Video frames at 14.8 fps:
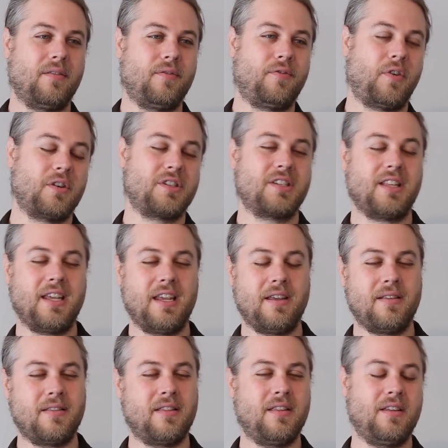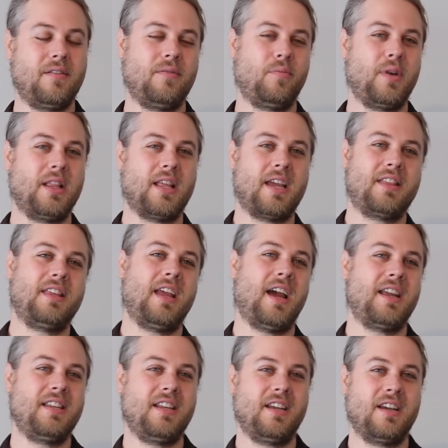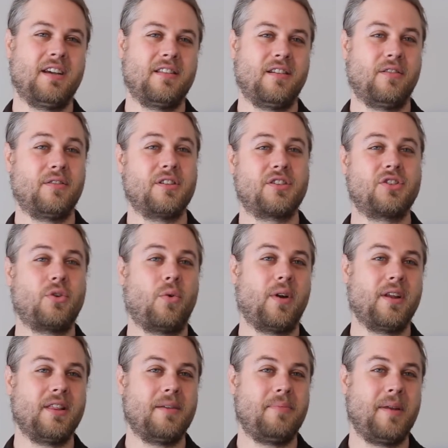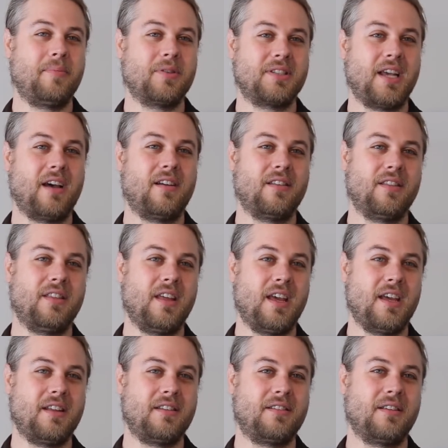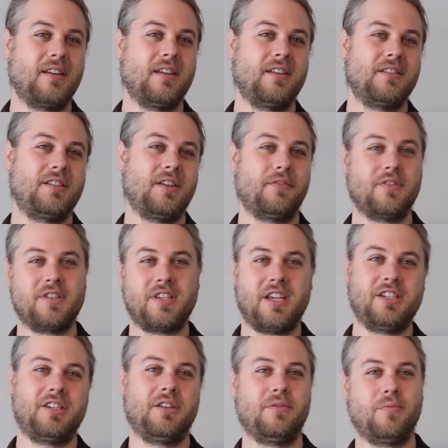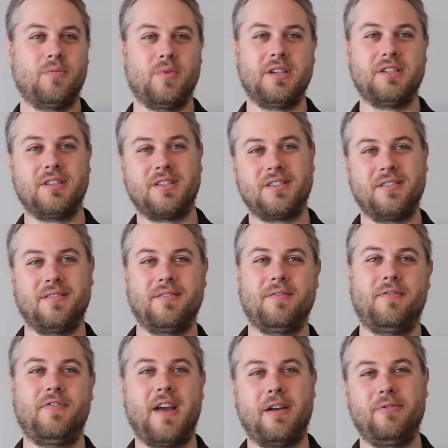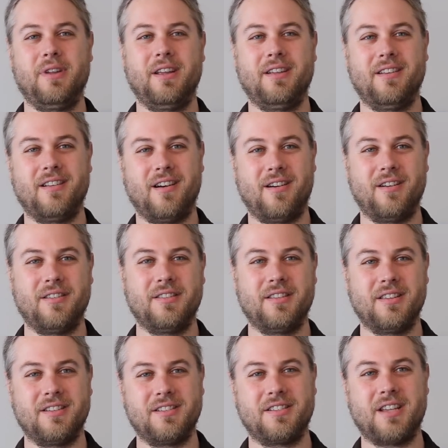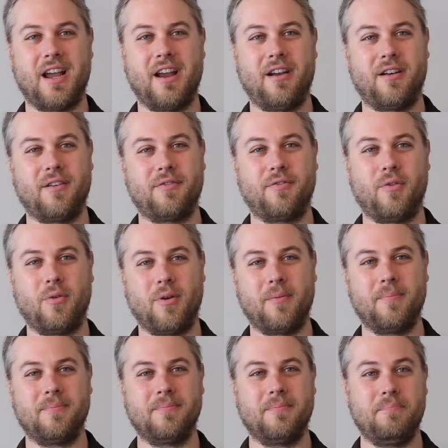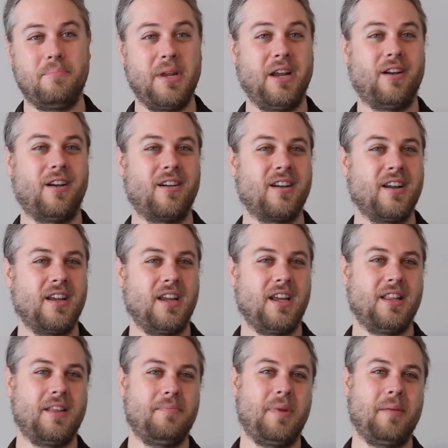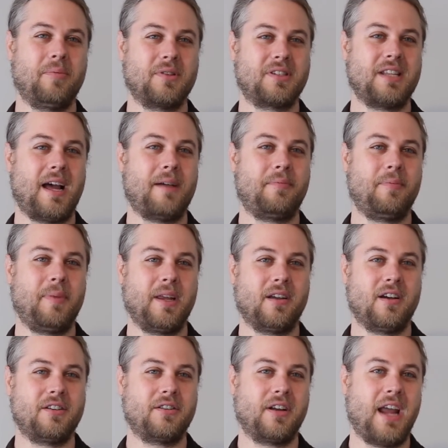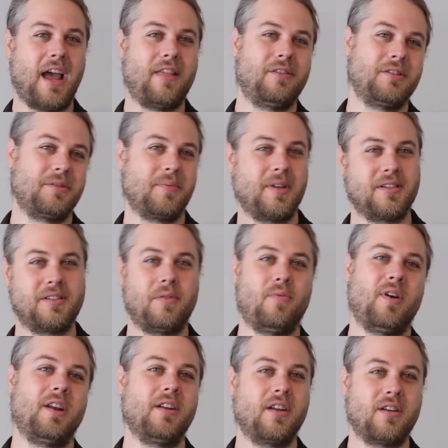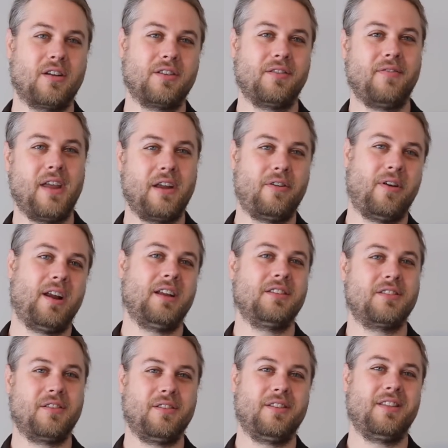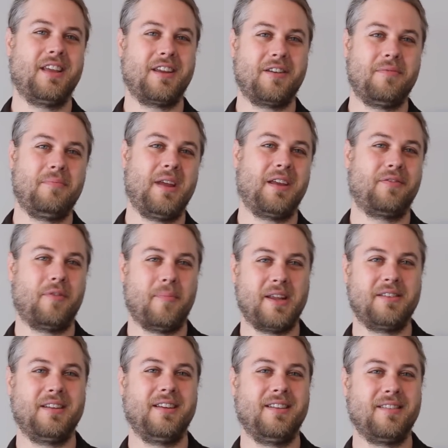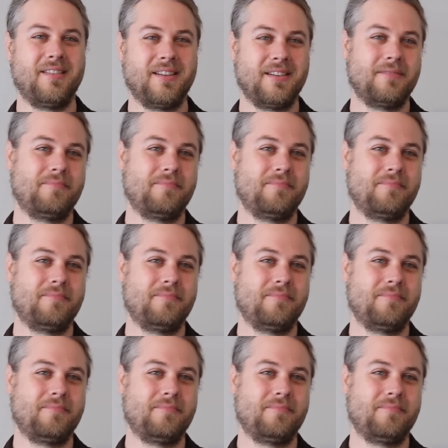firstly, we like the idea or the story that people tell that civilization was founded on the desire for beer and that people stopped being hunter-gatherers because they wanted to cultivate grain so that they could make fermented